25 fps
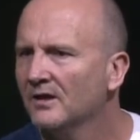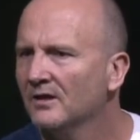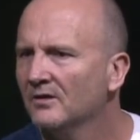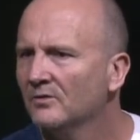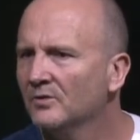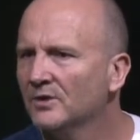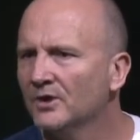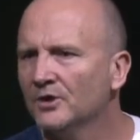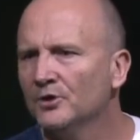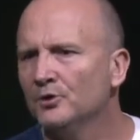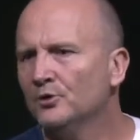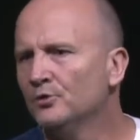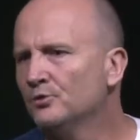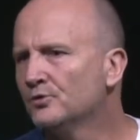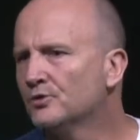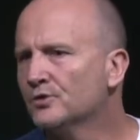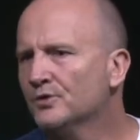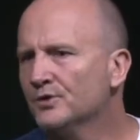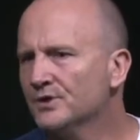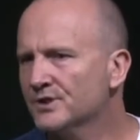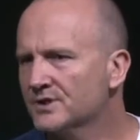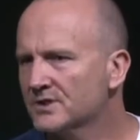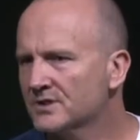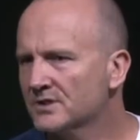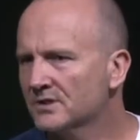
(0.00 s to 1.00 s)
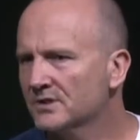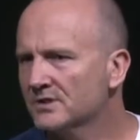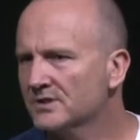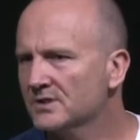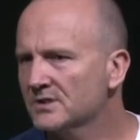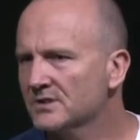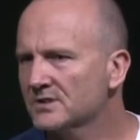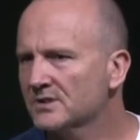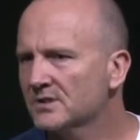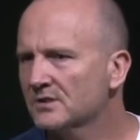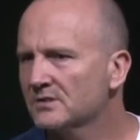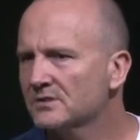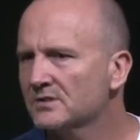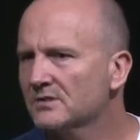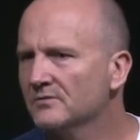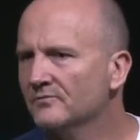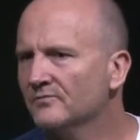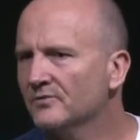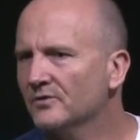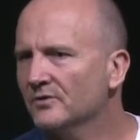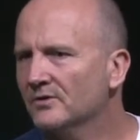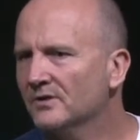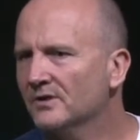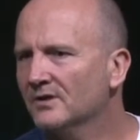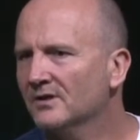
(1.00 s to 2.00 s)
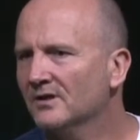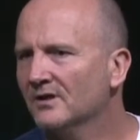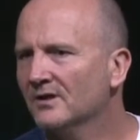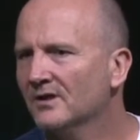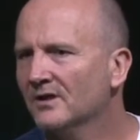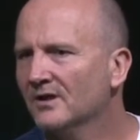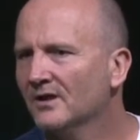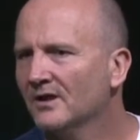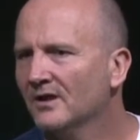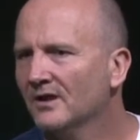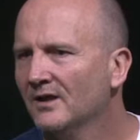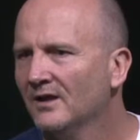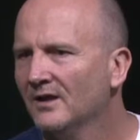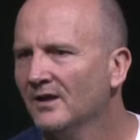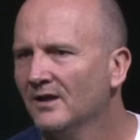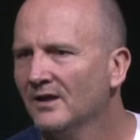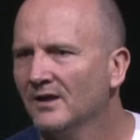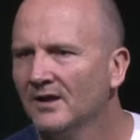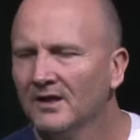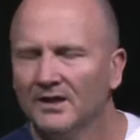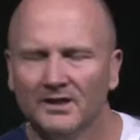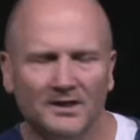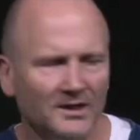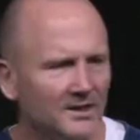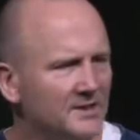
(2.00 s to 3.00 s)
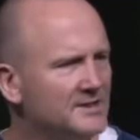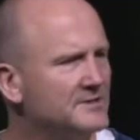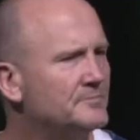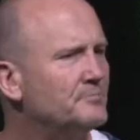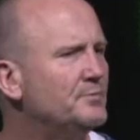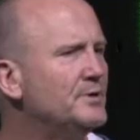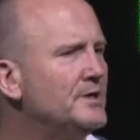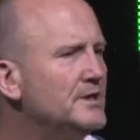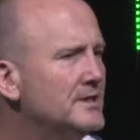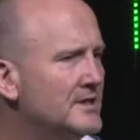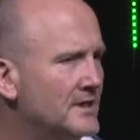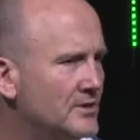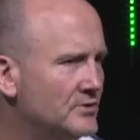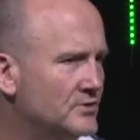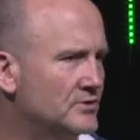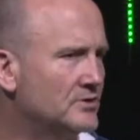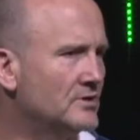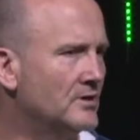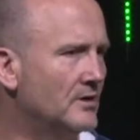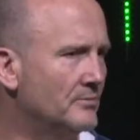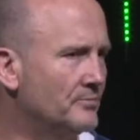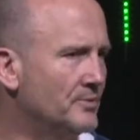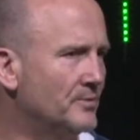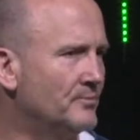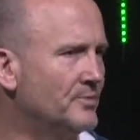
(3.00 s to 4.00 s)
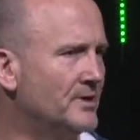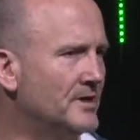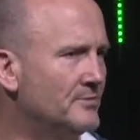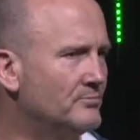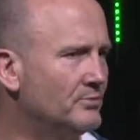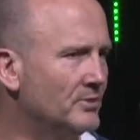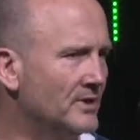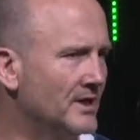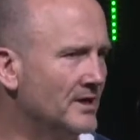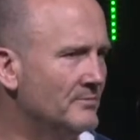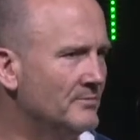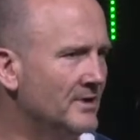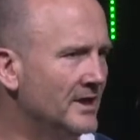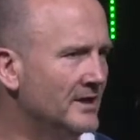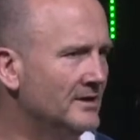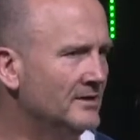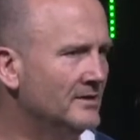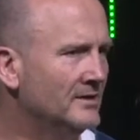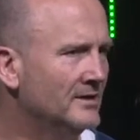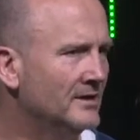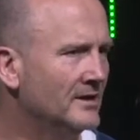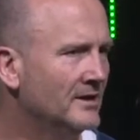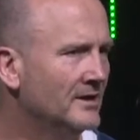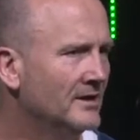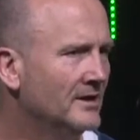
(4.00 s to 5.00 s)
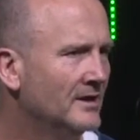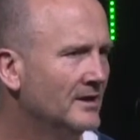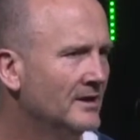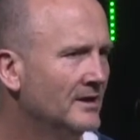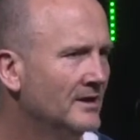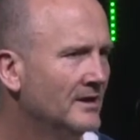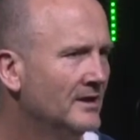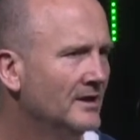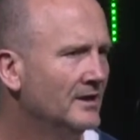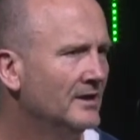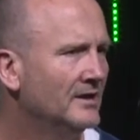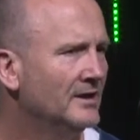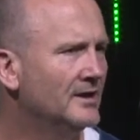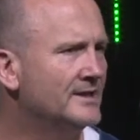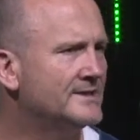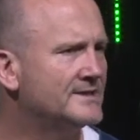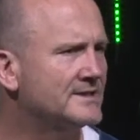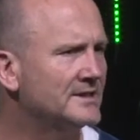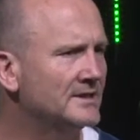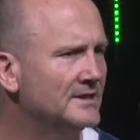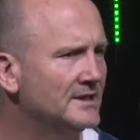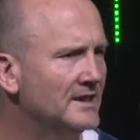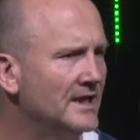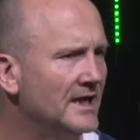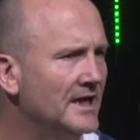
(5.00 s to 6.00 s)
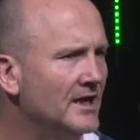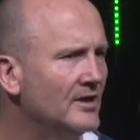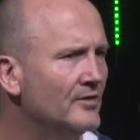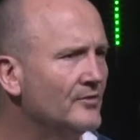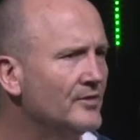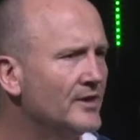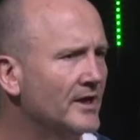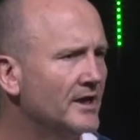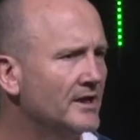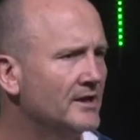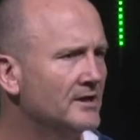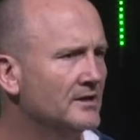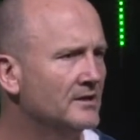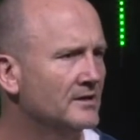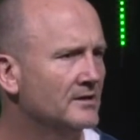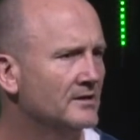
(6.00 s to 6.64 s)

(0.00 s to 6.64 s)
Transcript: When a new Christian just gets converted. Let's be those type of people, amen. Let's allow that.